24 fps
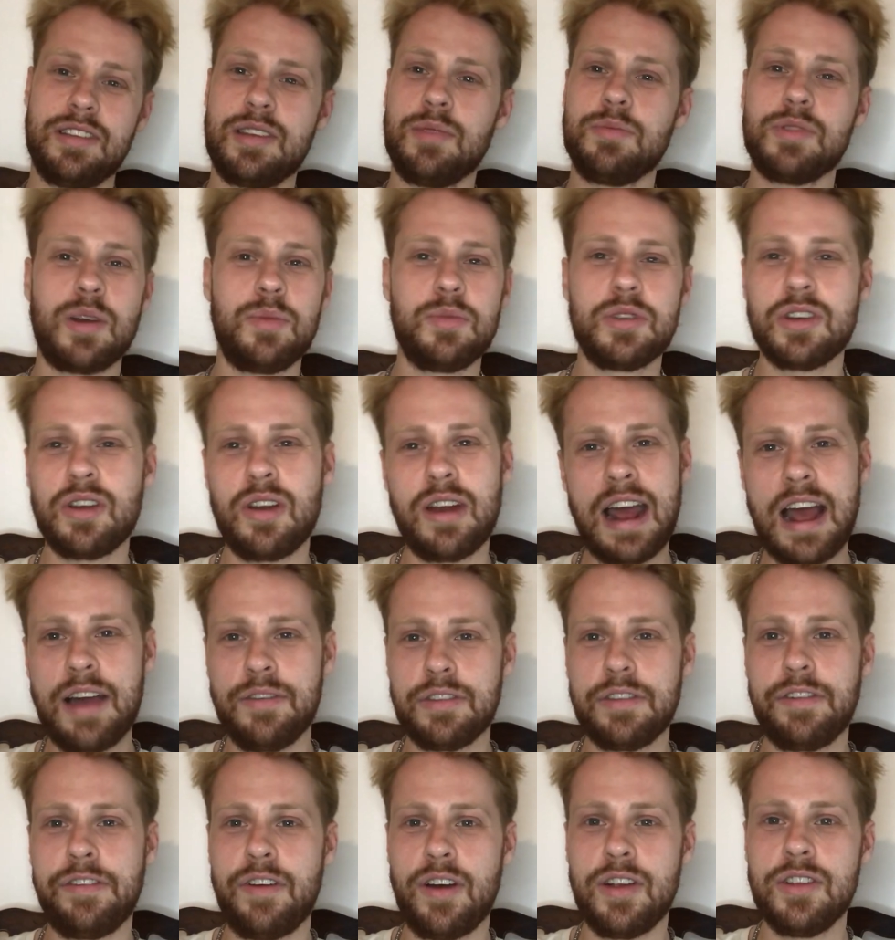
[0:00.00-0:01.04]
Sometimes you don't have
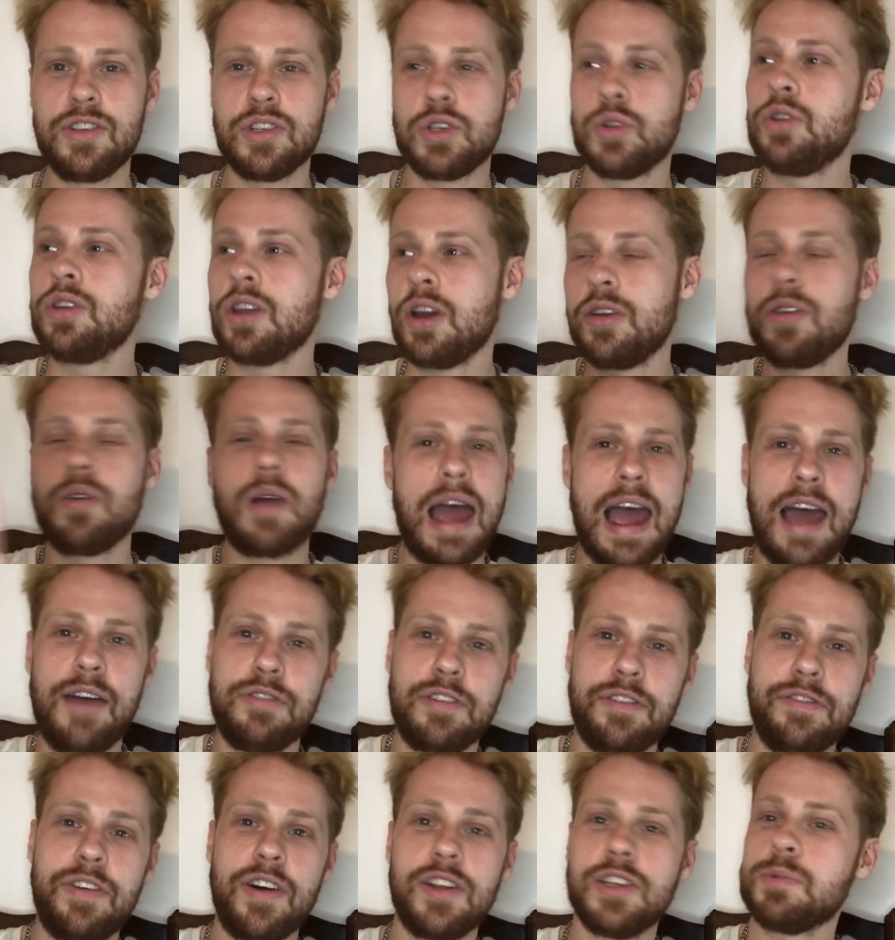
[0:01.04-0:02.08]
the funds. You know you'll have
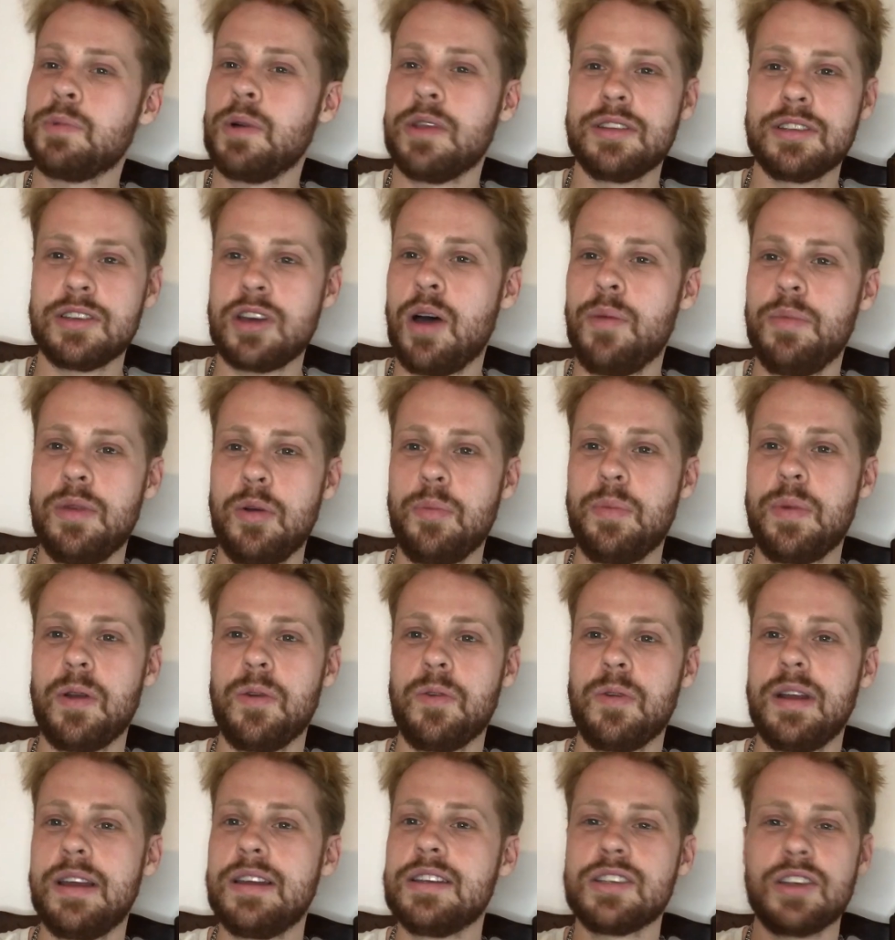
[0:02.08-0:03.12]
the funds by the time they'll be
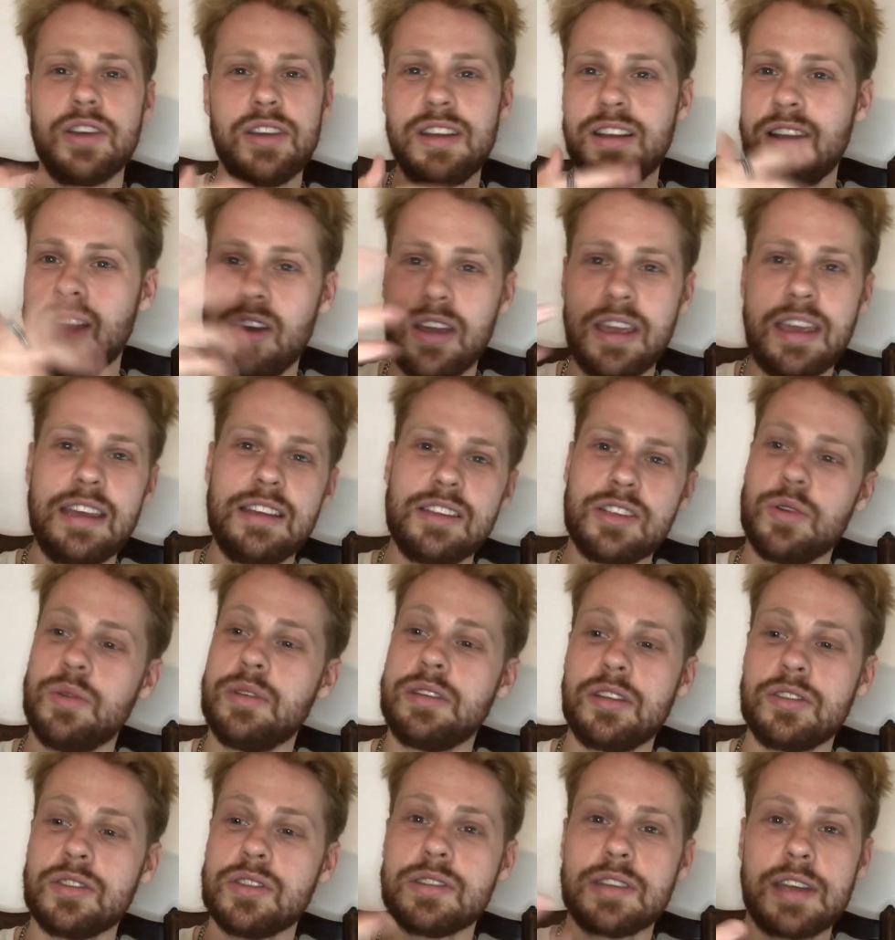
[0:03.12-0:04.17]
released, so you like it so
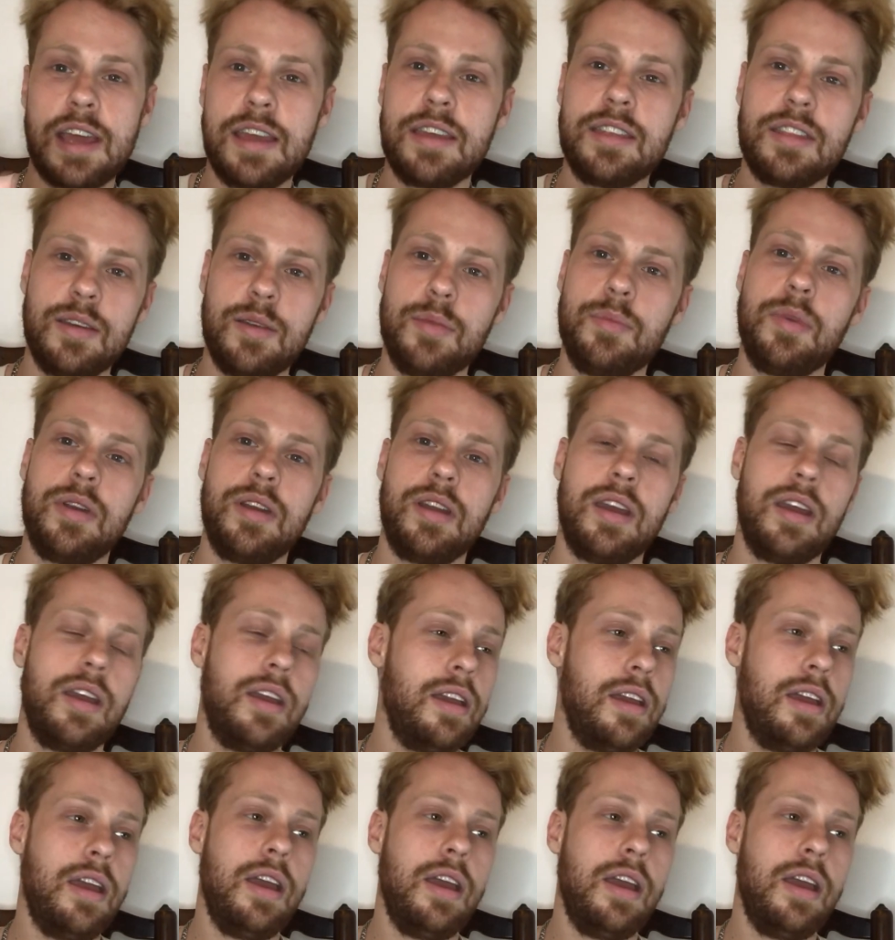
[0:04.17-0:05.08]
it doesn't take the minute.